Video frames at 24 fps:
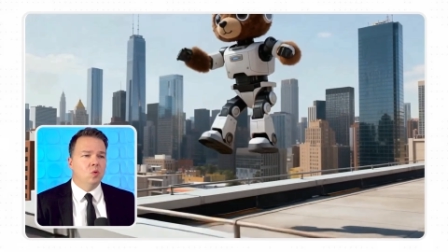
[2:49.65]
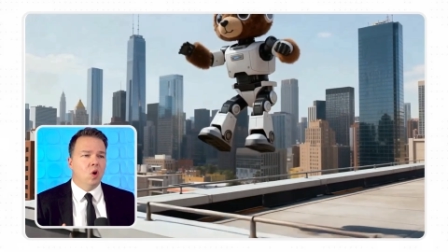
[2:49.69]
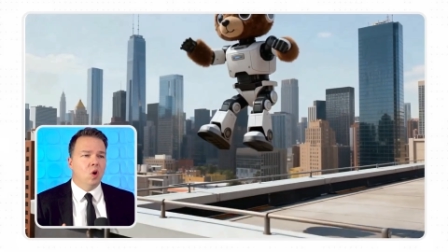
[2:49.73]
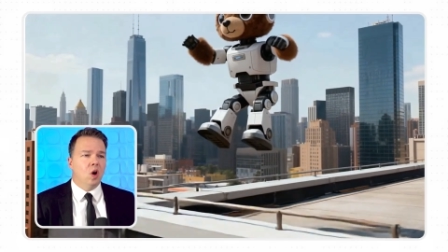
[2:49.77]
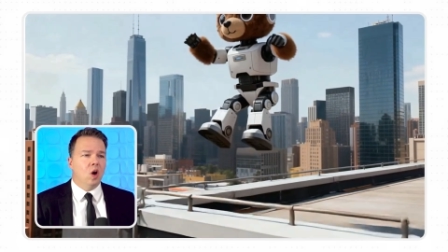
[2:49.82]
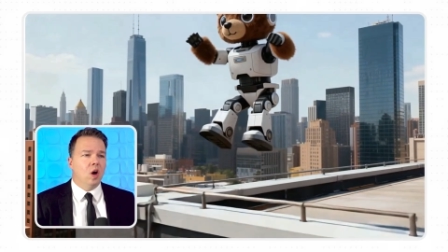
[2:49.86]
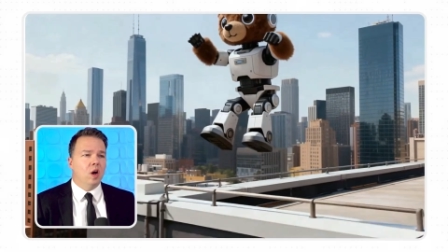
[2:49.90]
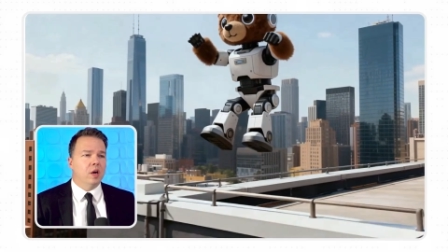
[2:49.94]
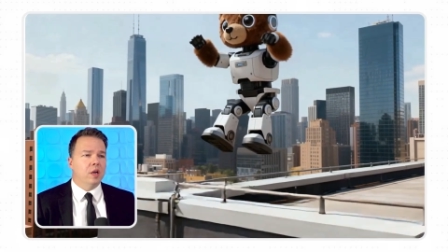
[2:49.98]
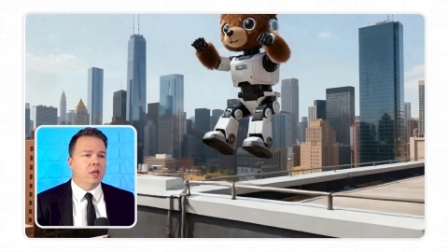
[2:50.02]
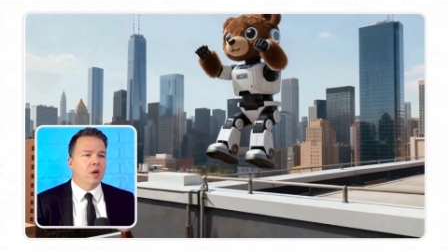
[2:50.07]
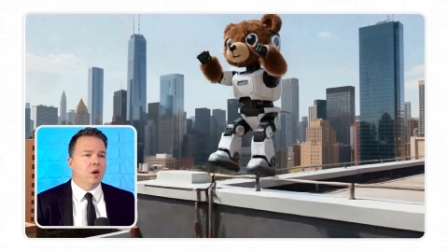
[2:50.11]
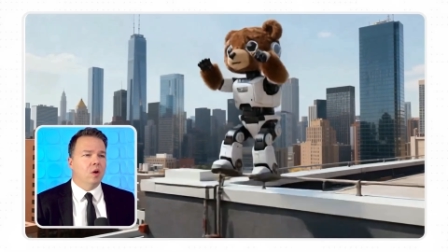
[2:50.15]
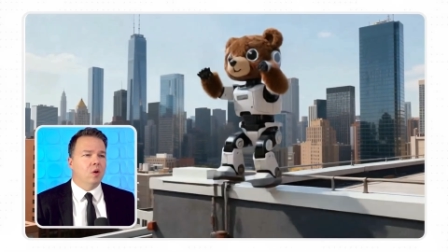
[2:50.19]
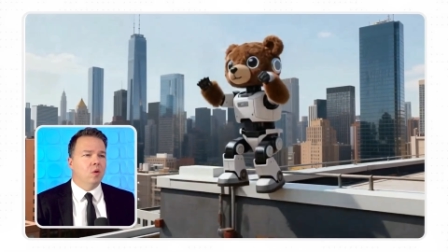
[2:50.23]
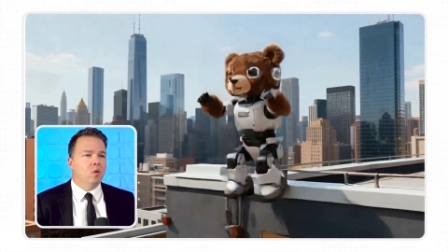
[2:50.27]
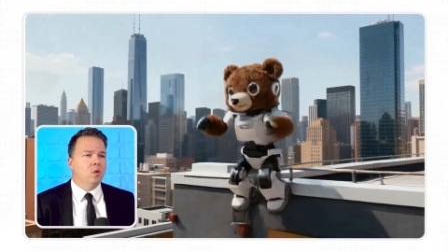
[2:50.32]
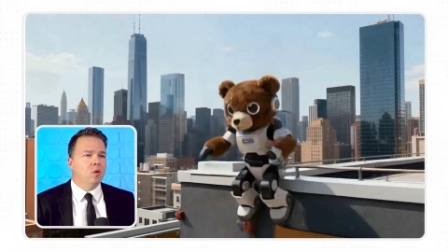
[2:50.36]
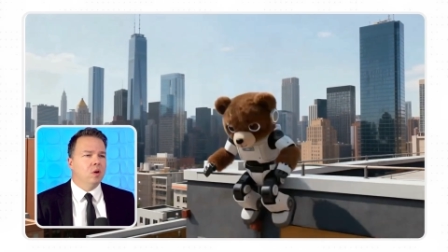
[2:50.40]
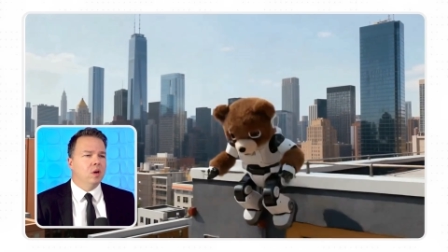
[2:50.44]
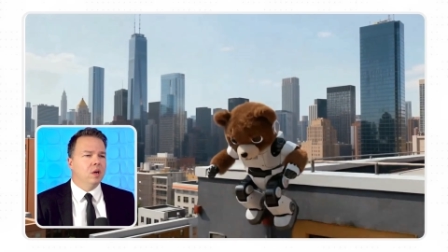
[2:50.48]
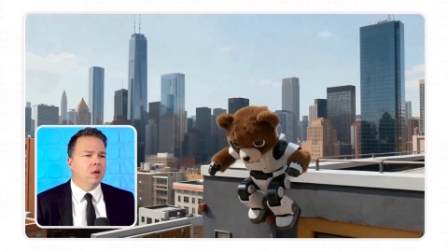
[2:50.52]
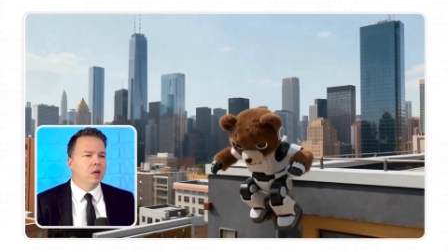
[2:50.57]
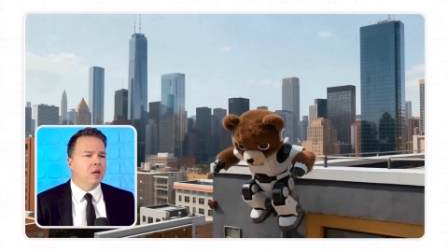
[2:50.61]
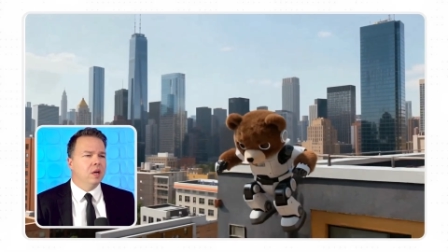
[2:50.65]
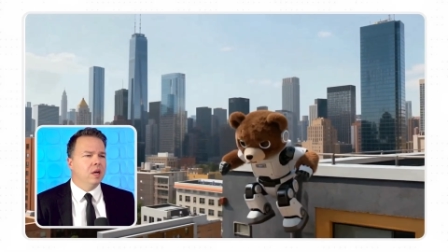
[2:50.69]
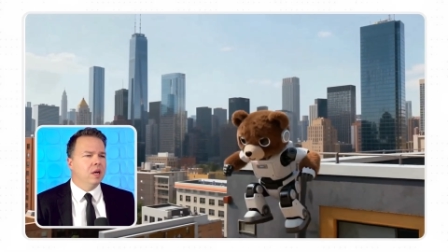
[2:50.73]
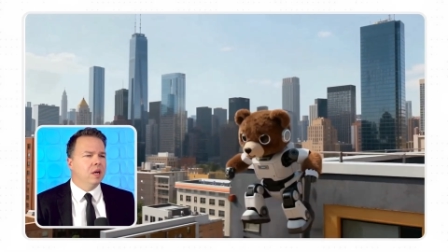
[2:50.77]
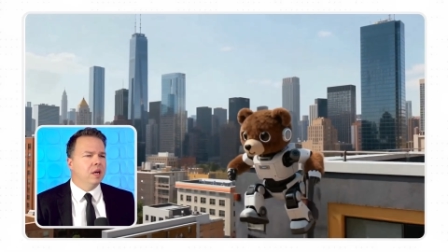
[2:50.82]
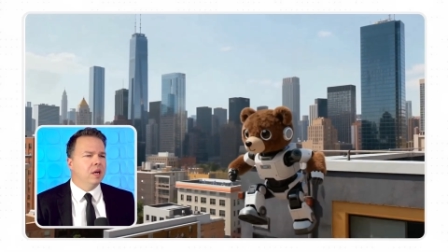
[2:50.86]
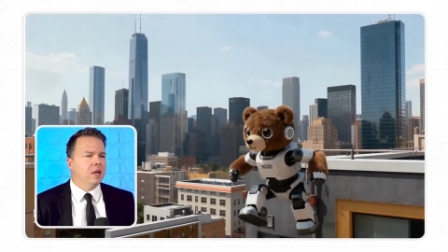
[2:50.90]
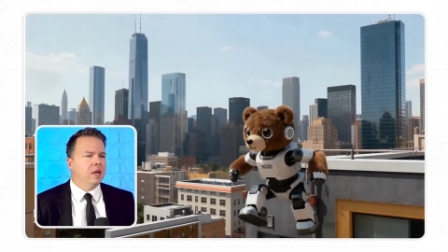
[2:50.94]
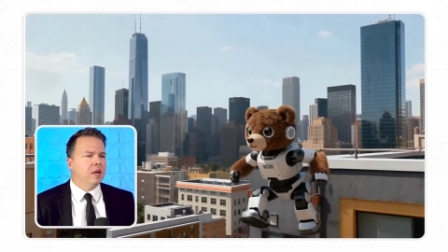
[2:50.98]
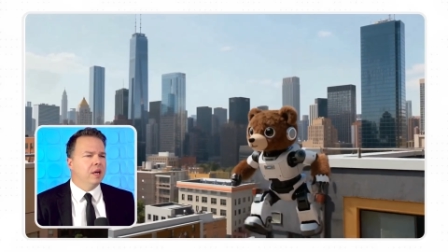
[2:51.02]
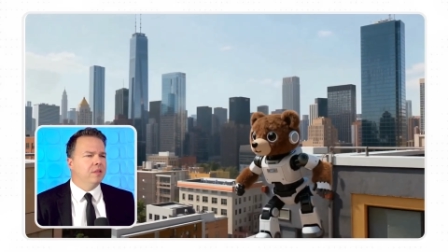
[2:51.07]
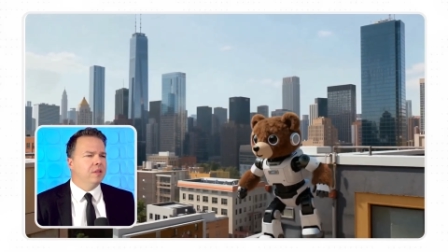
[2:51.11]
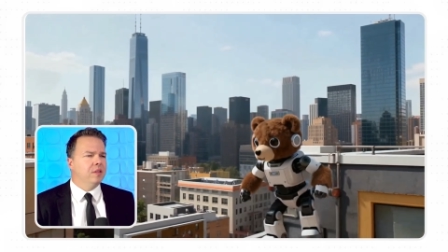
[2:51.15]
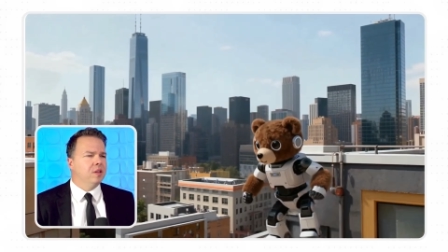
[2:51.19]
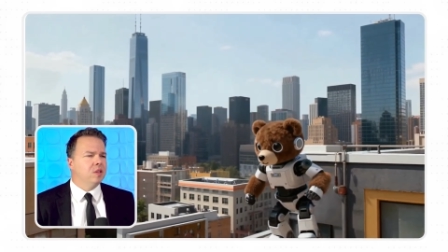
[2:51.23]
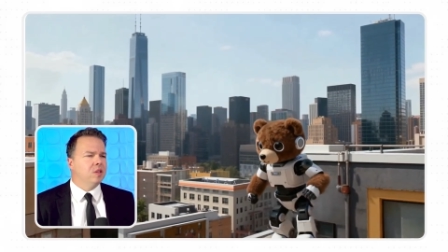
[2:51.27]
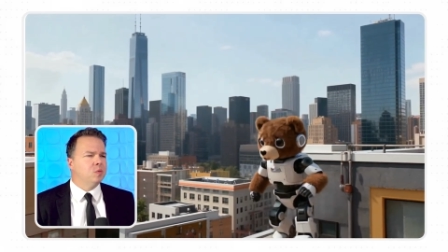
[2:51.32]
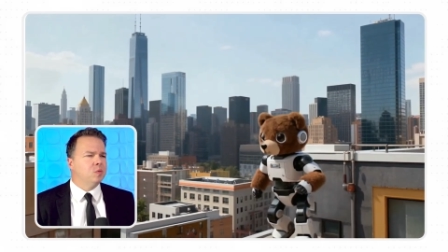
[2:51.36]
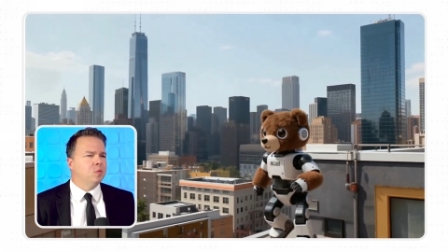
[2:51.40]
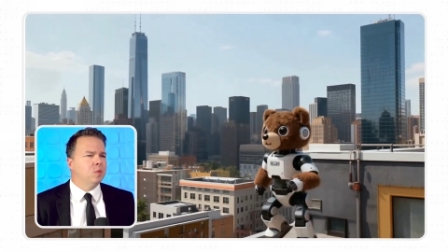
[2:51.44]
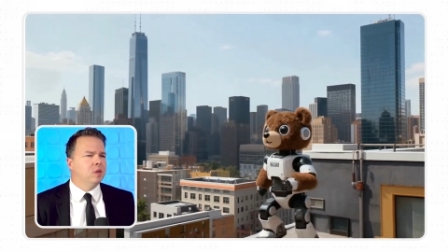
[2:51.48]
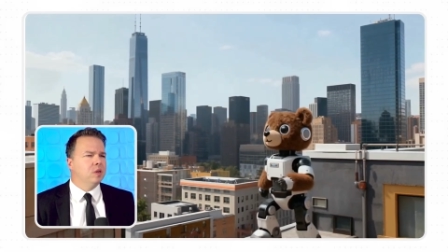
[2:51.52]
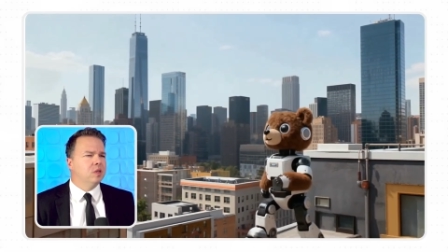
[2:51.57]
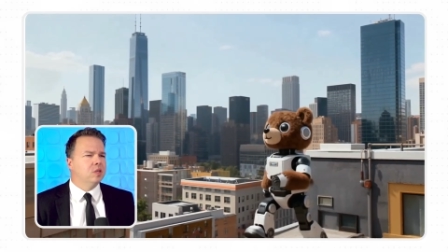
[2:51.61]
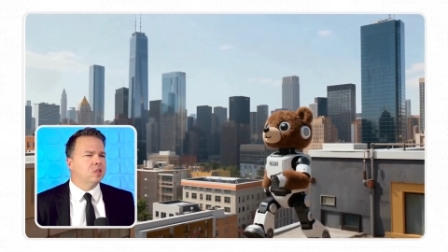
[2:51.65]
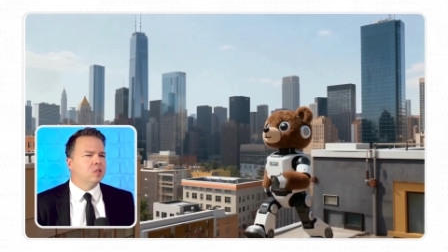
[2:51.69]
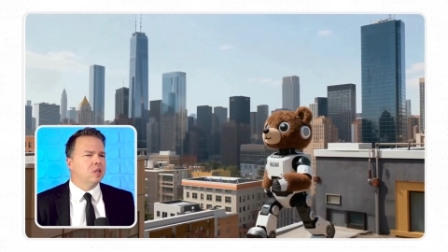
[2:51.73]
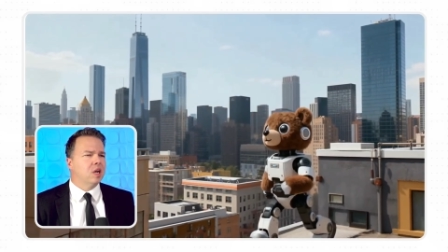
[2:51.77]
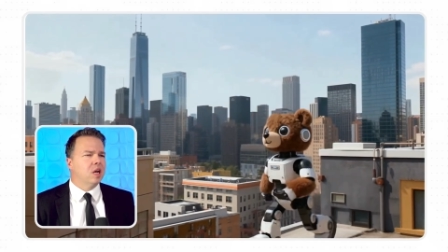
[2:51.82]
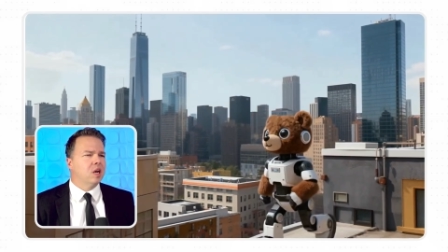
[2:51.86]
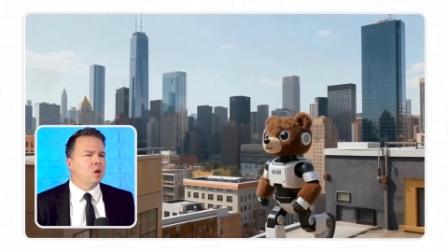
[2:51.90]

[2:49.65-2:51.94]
audio, and this one is kind of